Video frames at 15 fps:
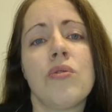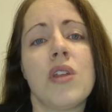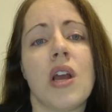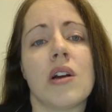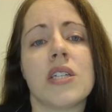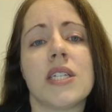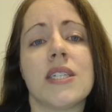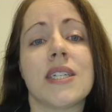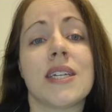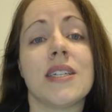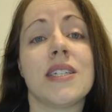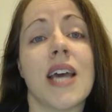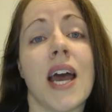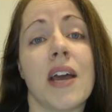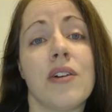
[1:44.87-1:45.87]
the artistic
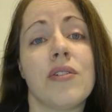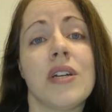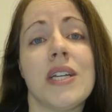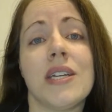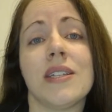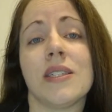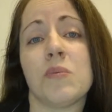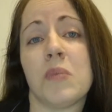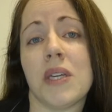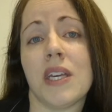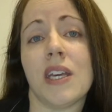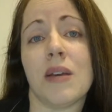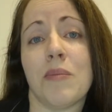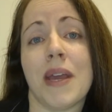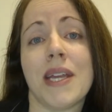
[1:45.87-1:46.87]
integrity is
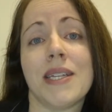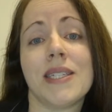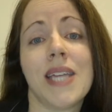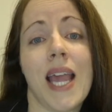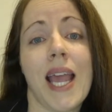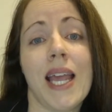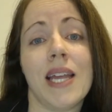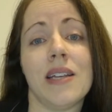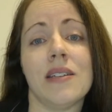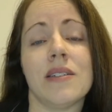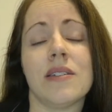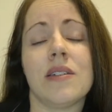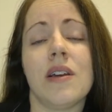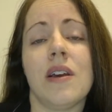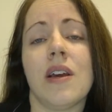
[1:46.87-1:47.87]
being maintained.